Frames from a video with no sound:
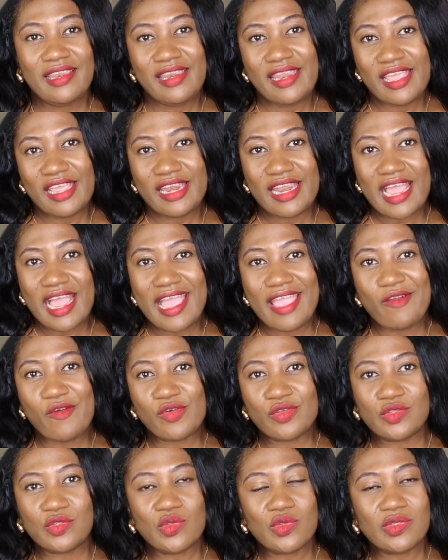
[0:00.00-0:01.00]
Then I
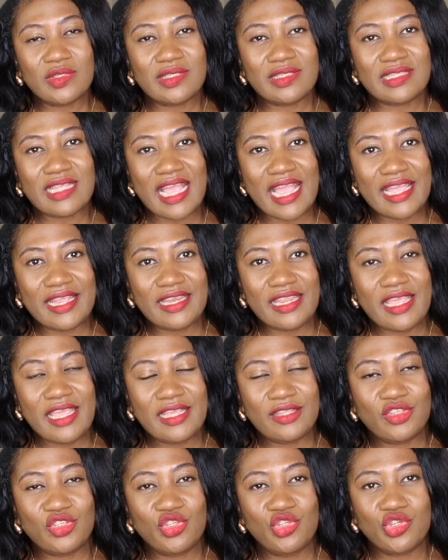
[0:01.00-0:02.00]
also styled
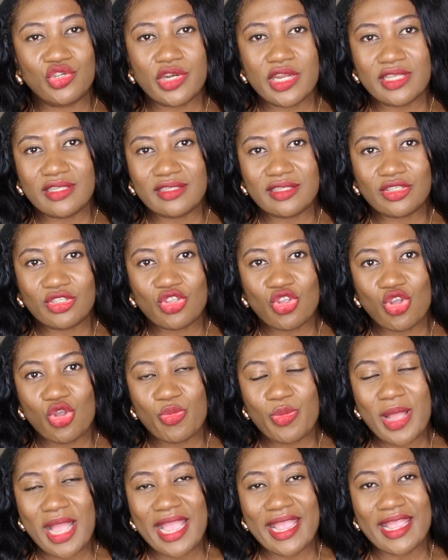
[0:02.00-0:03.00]
it, dressed
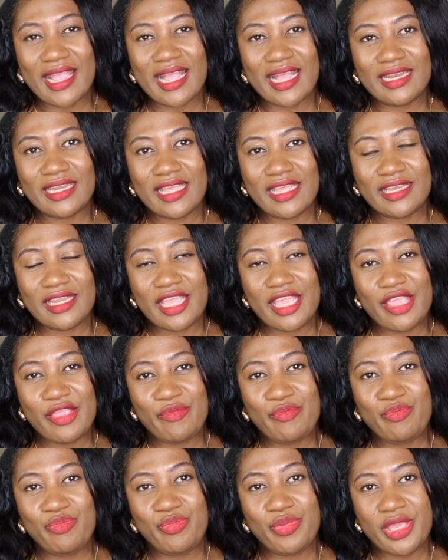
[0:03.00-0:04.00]
up. I added
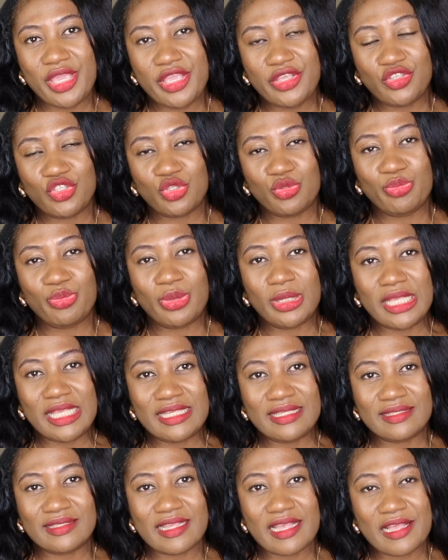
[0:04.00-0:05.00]
a beige
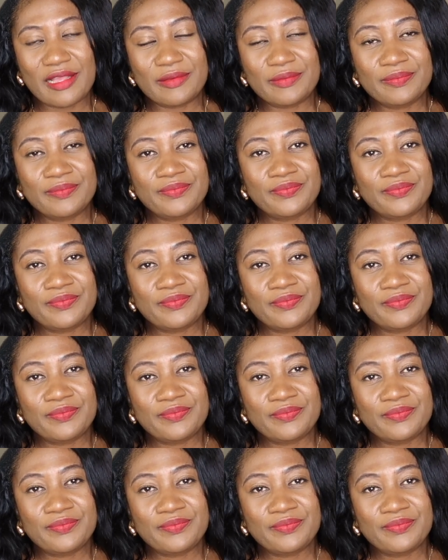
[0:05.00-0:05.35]
blazer,